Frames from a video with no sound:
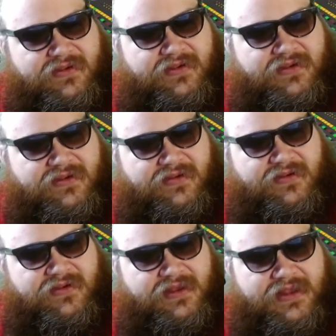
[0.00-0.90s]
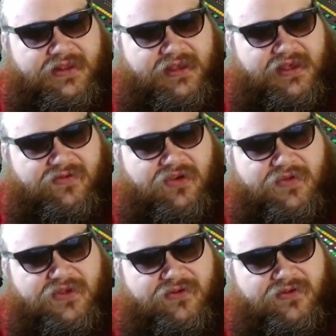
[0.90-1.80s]
this season and in the last few
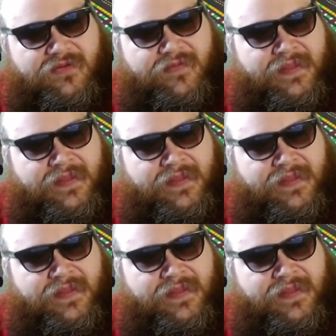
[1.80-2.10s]
episodes.